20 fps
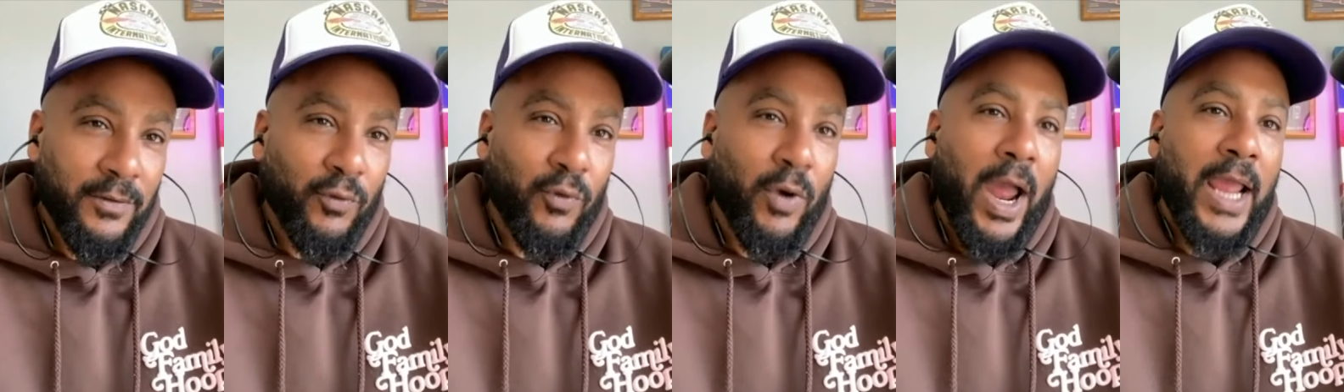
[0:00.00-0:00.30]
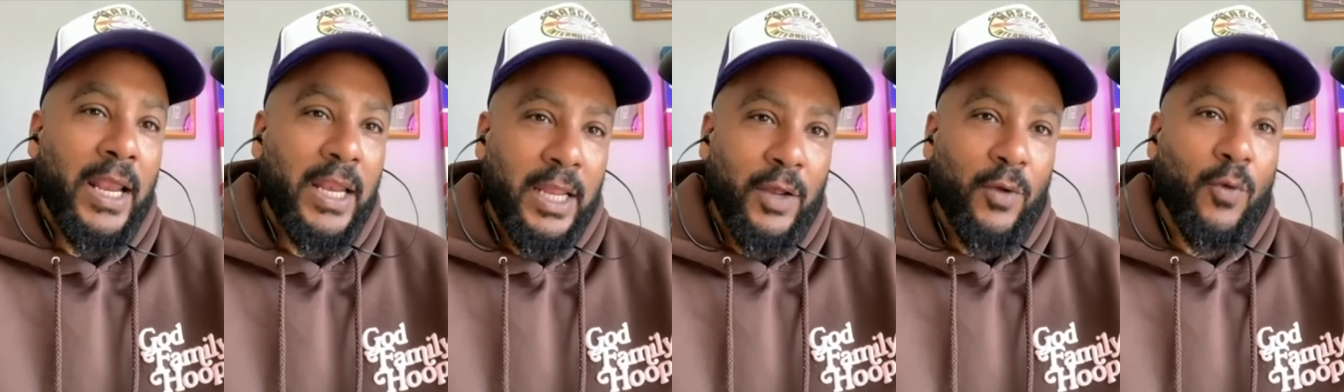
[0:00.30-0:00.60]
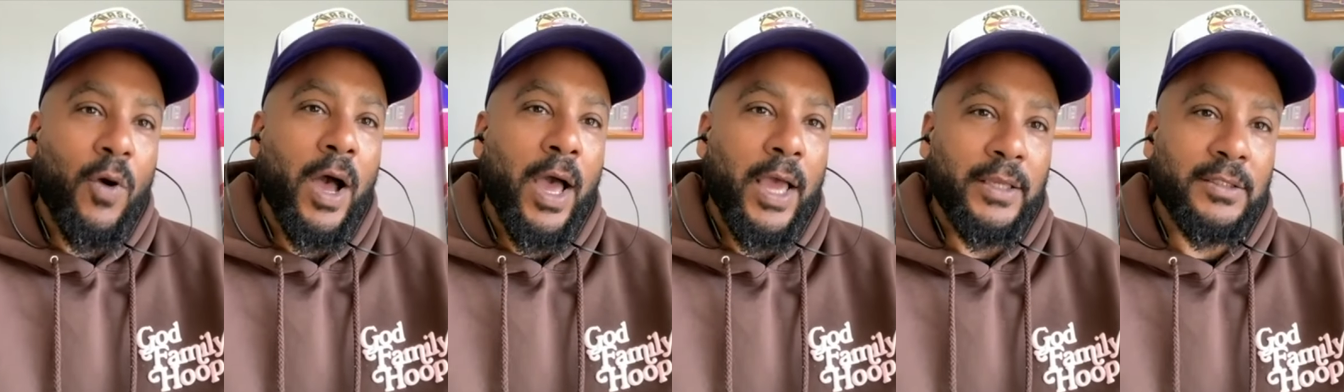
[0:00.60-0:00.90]
writing
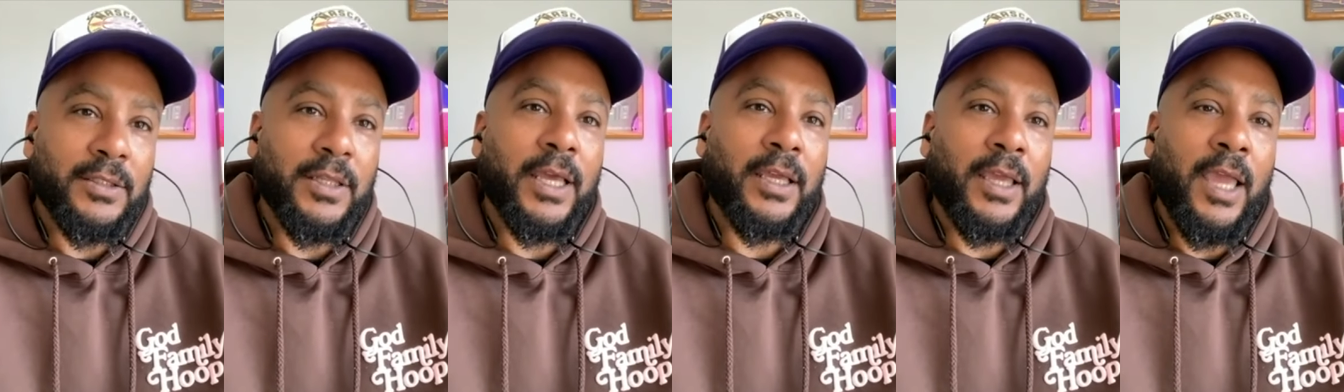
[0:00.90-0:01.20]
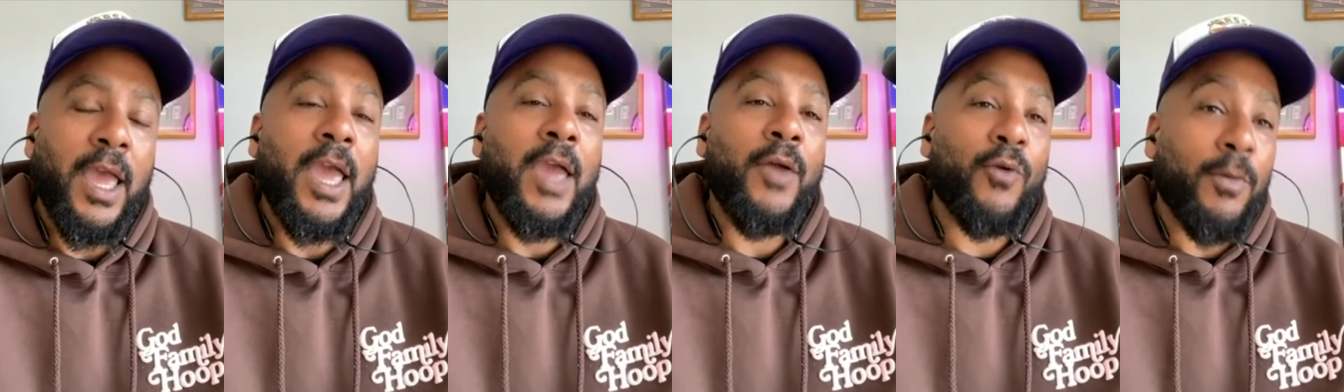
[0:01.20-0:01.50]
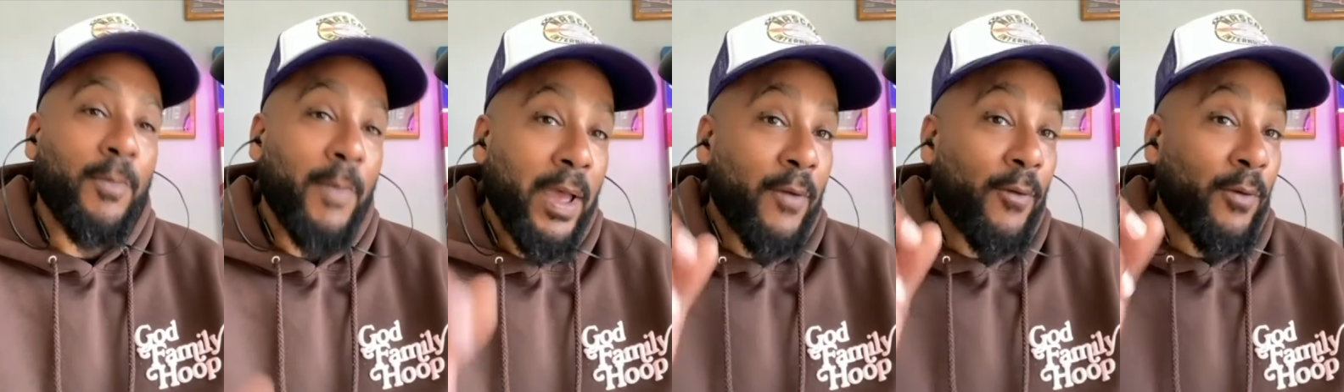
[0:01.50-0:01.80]
wise. Like, hey,
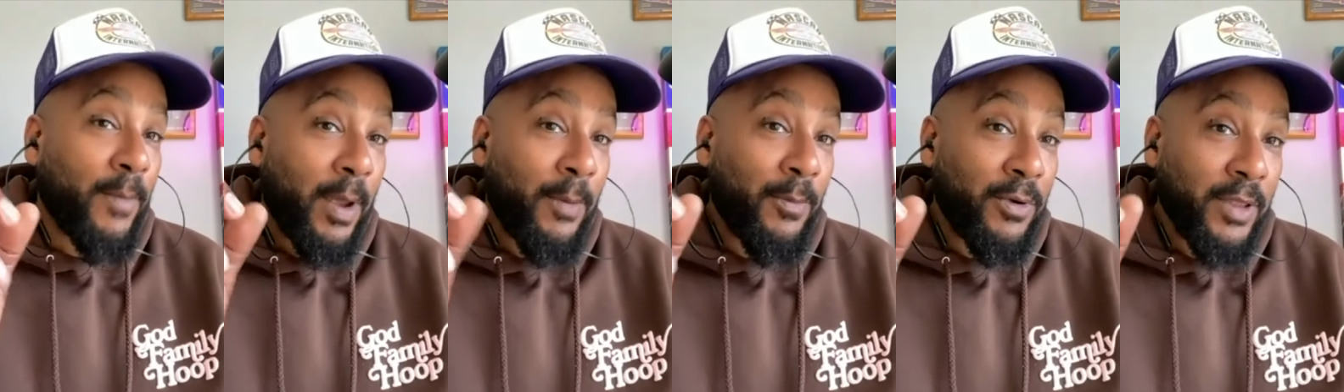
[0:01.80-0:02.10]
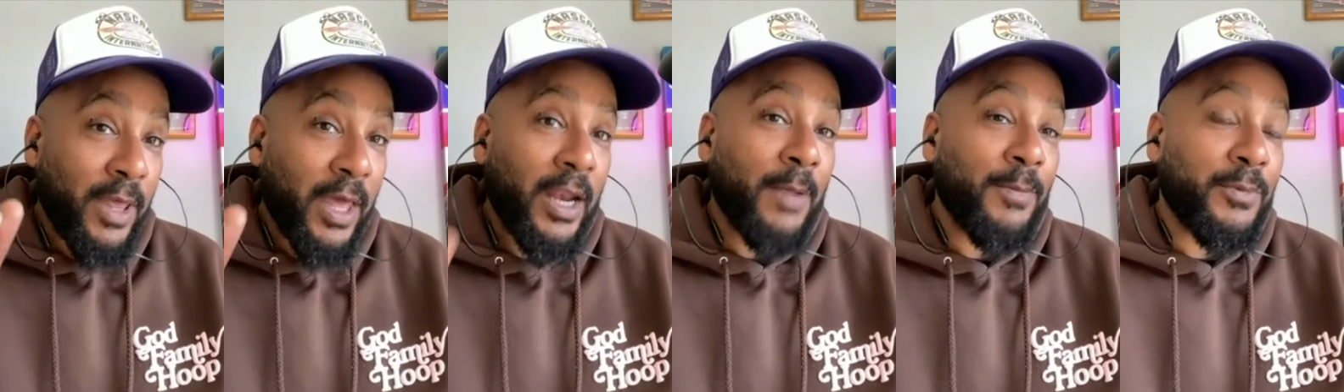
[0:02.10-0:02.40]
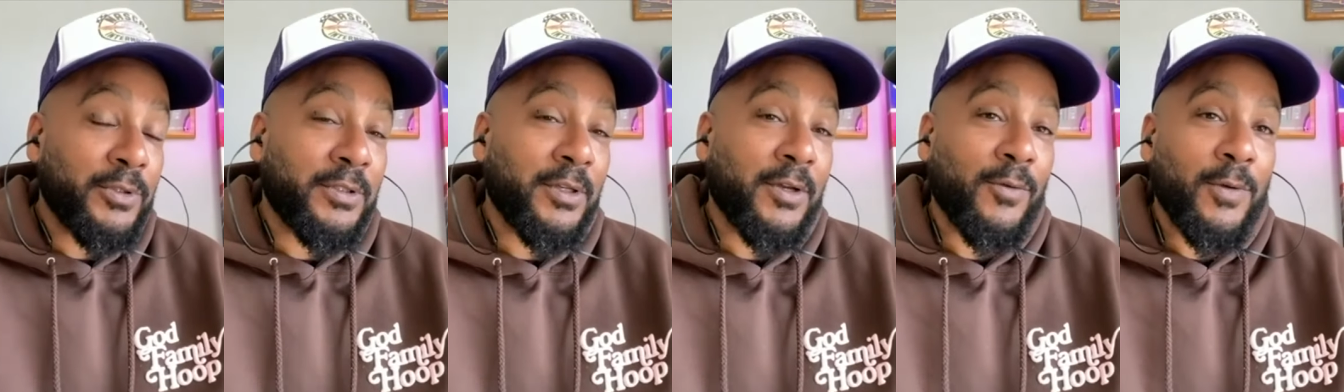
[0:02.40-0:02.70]
rem- remember that
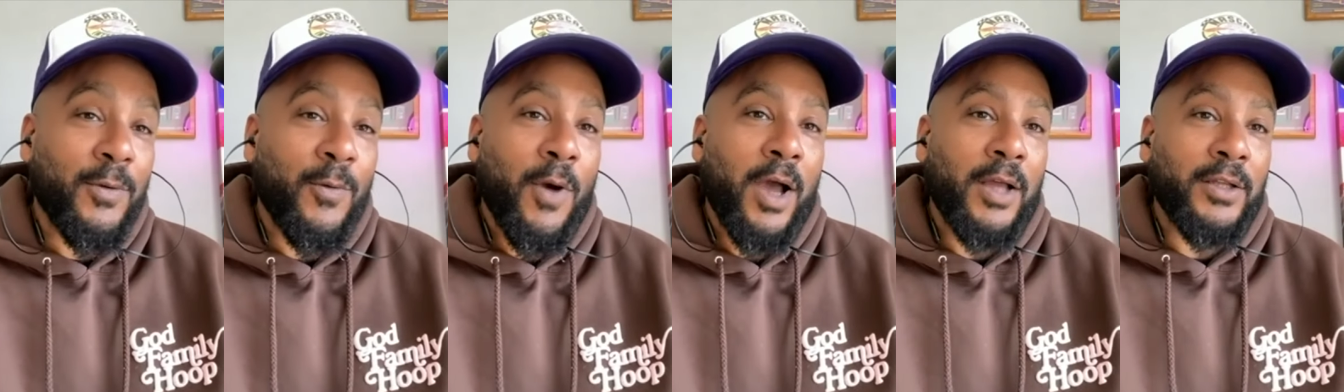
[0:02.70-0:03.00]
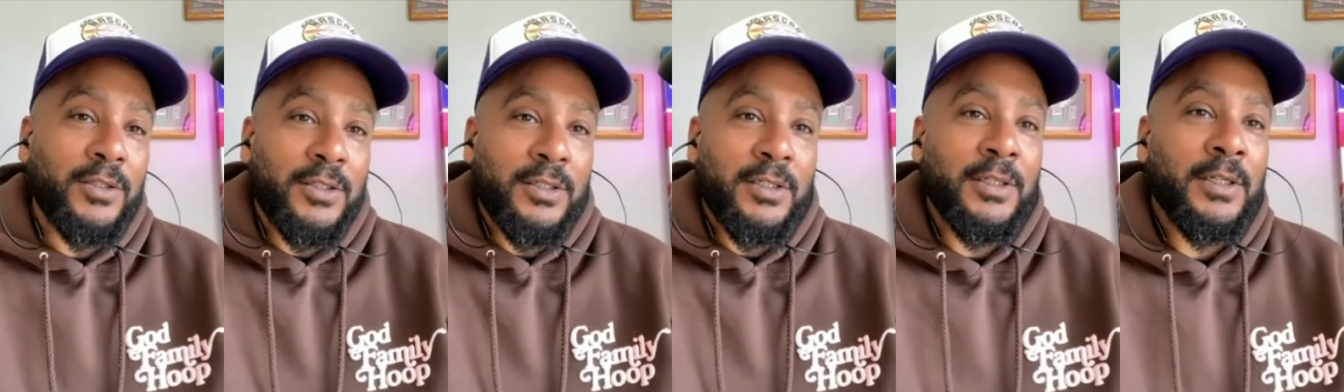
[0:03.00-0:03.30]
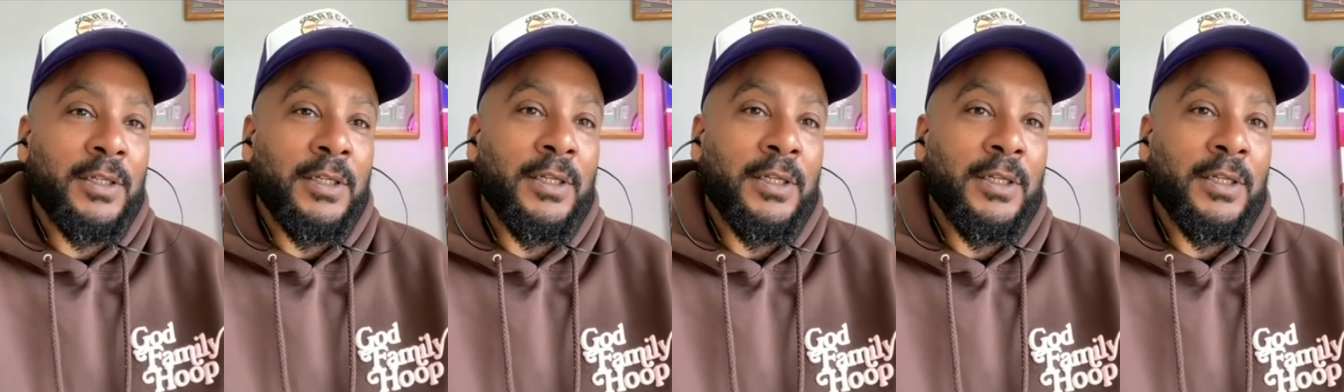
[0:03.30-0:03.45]
episode we watched?